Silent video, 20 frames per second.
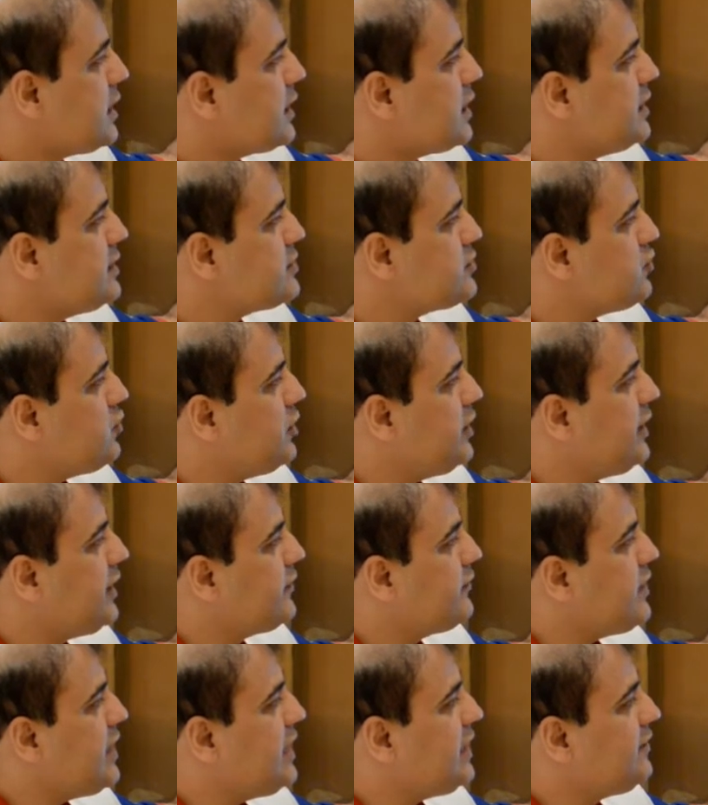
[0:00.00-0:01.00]
Control
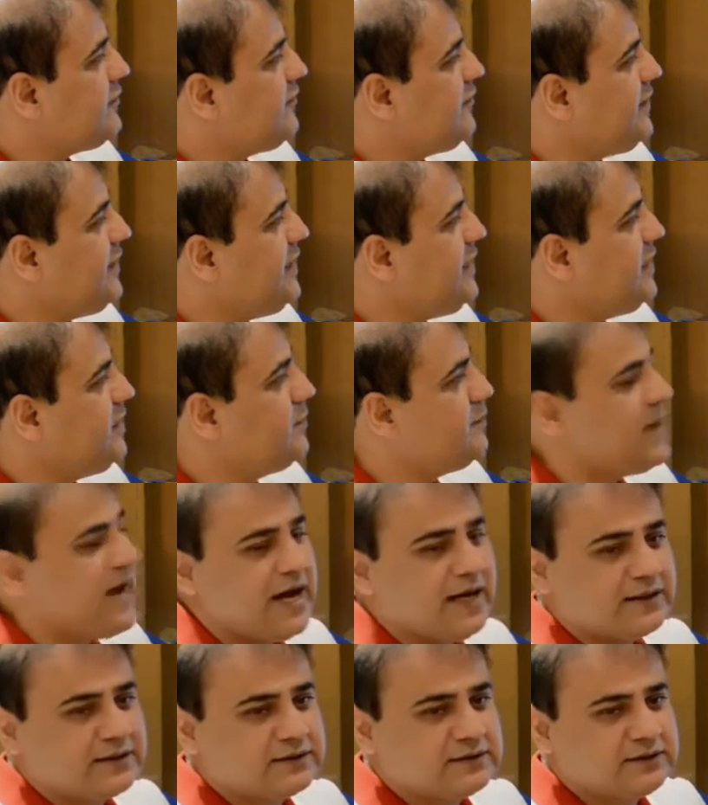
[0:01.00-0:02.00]
requires
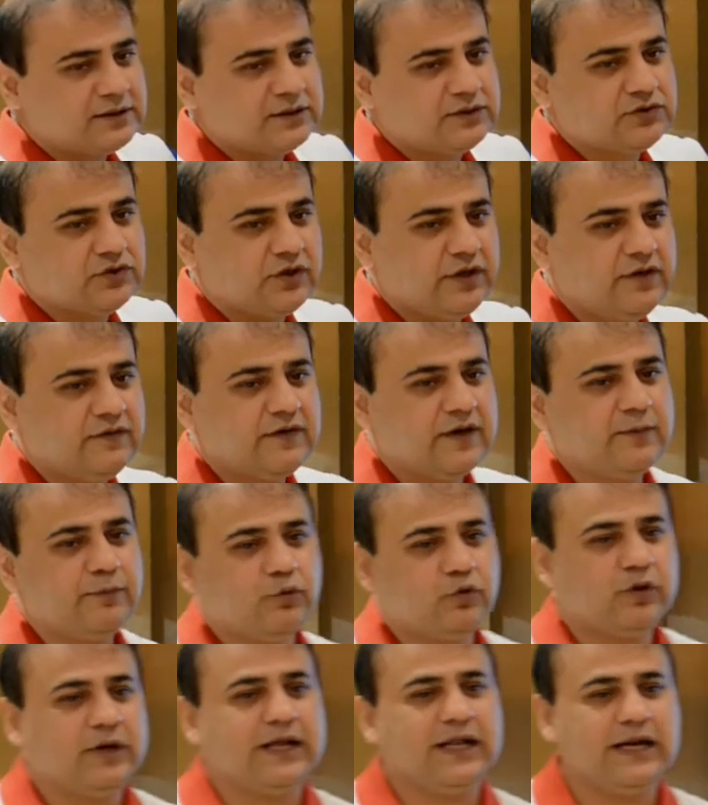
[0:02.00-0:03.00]
feedbacks. So if I
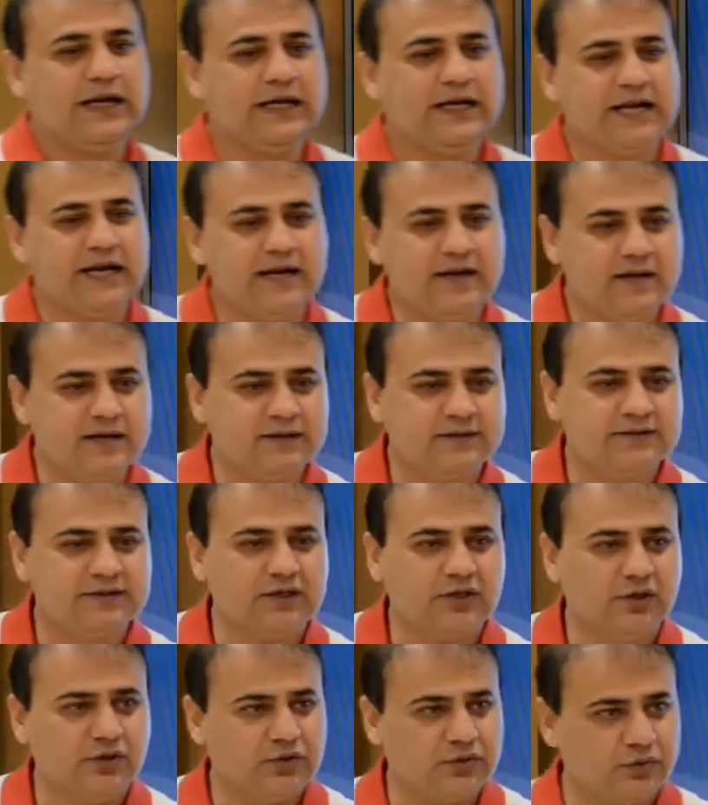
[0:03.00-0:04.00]
put an attendance
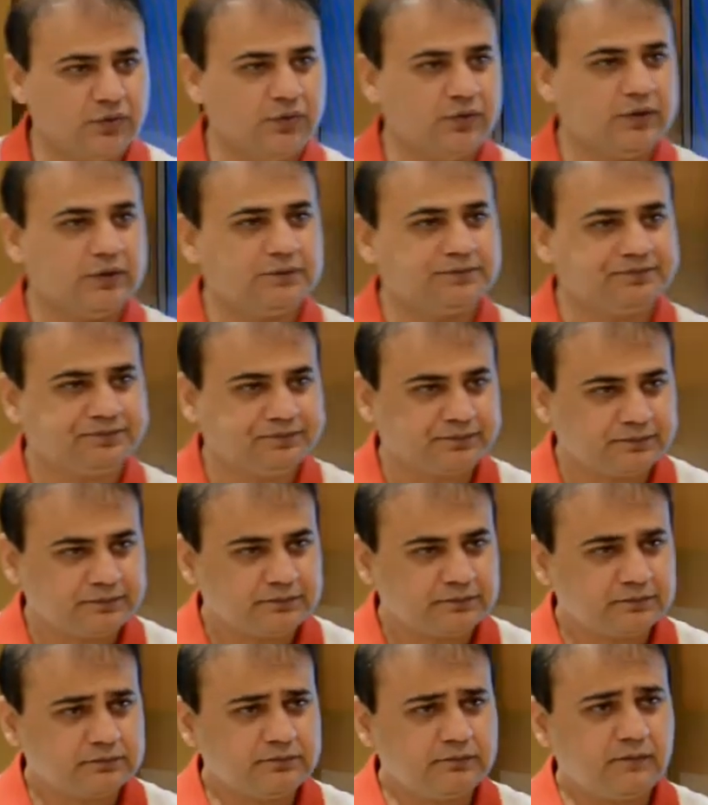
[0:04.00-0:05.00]
control,
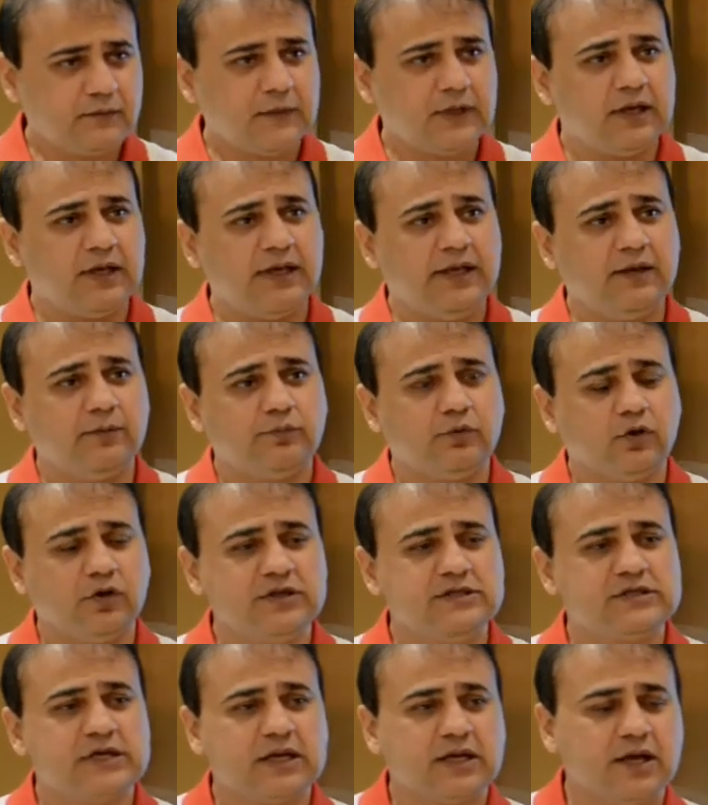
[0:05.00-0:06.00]

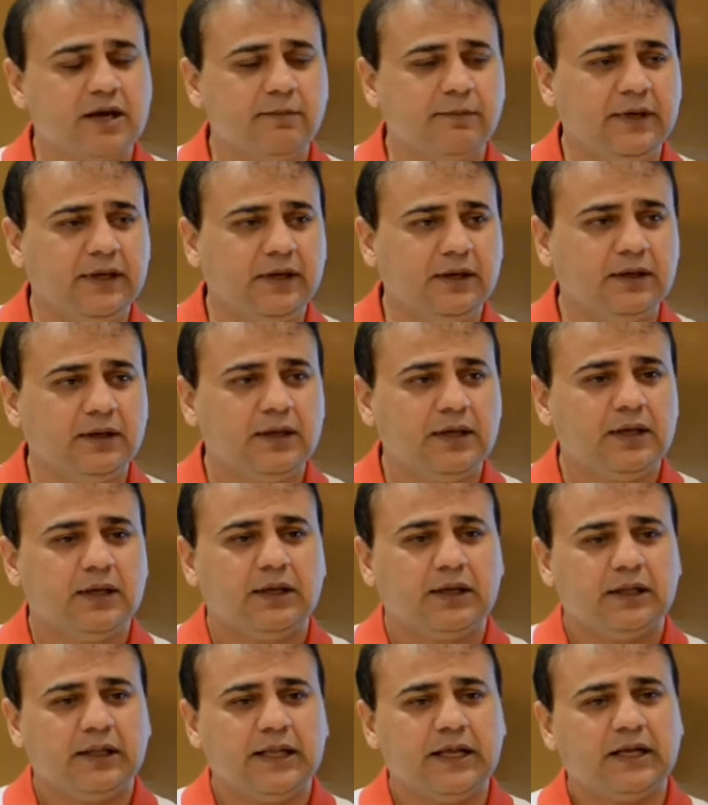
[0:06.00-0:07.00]
employees are coming,
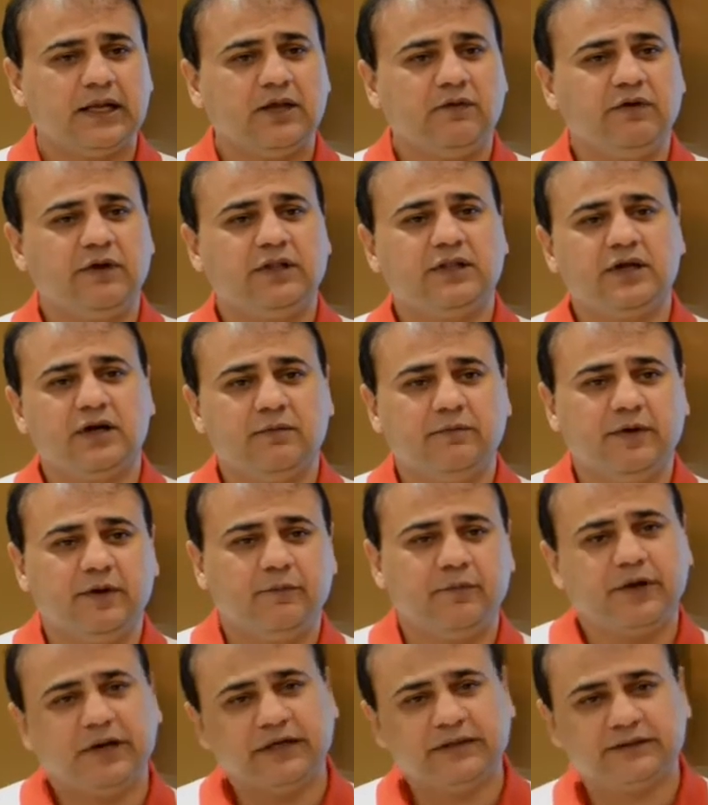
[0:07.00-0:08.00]
they're giving thumb
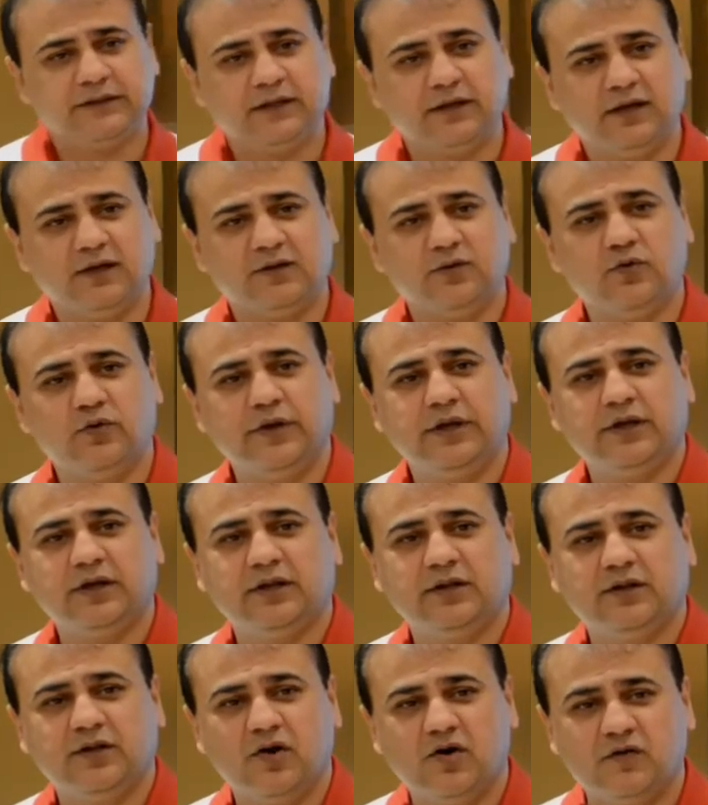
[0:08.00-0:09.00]
impression and going
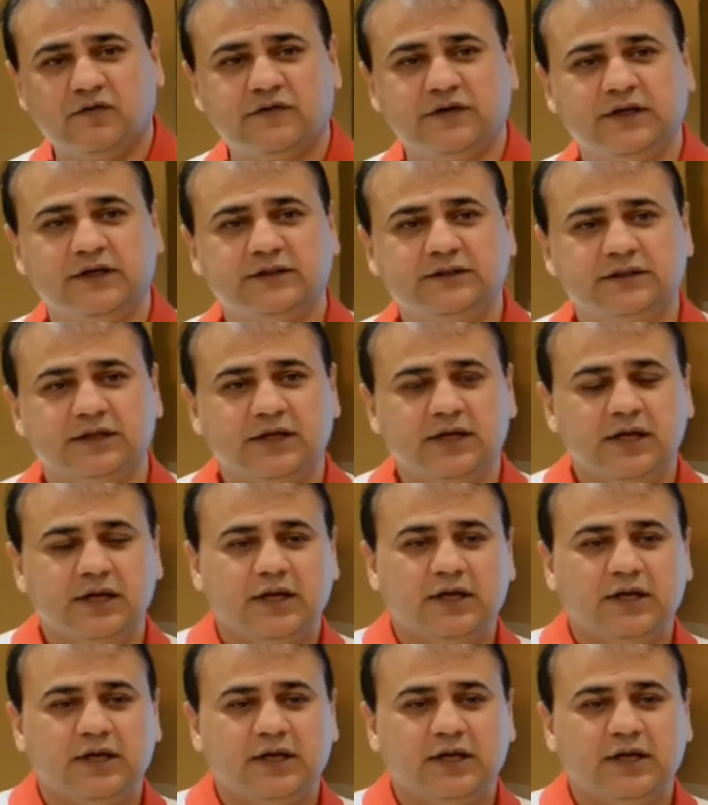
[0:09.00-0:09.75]
in the office.